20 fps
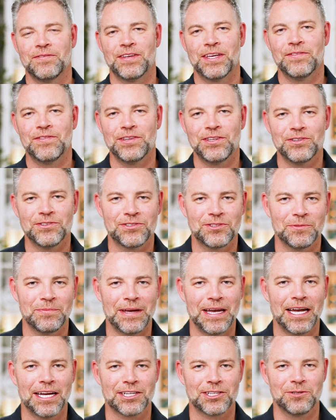I've given you some
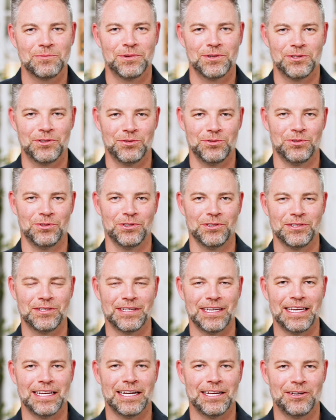actionable tools
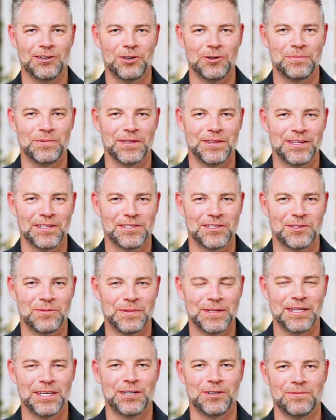and I hope that this has
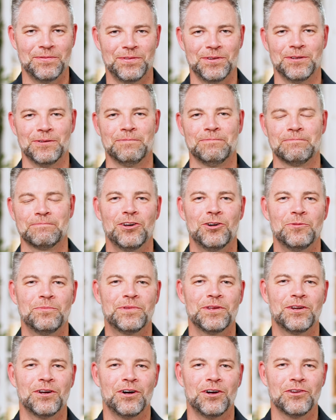been helpful. I hope
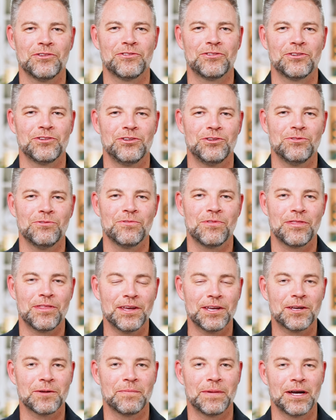that also you
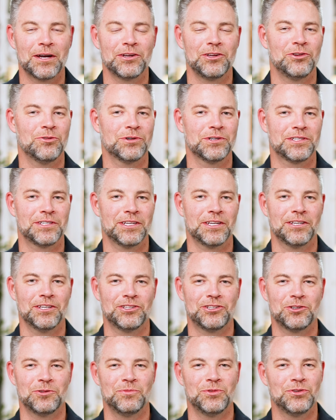think about your
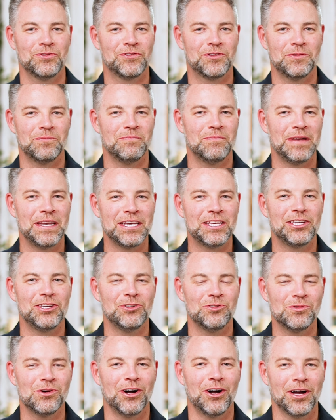signature moves that make
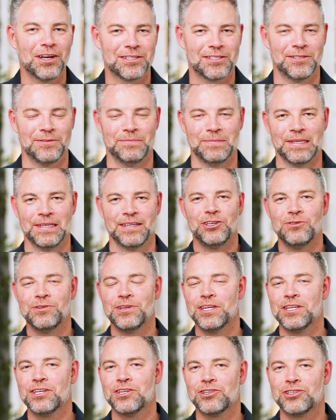you awesome. You
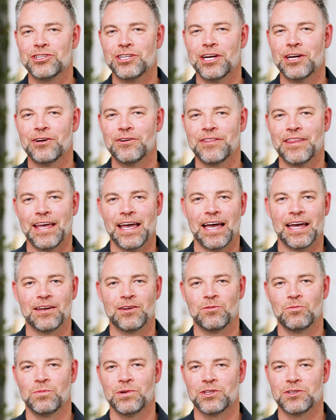need to share
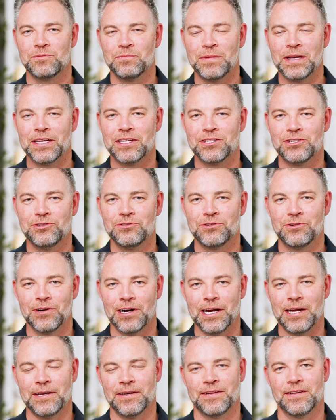that which makes you
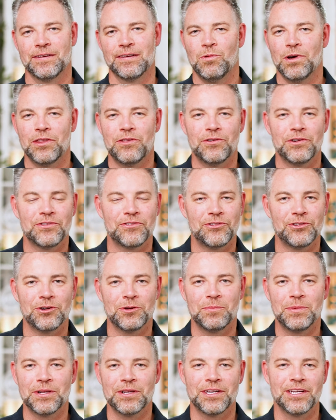great. Whether it's your
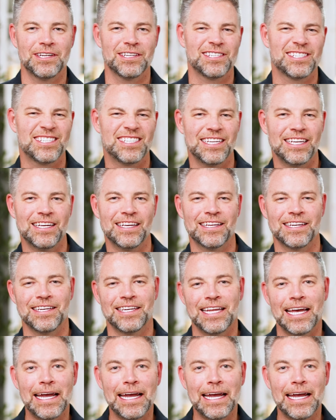ability to sing and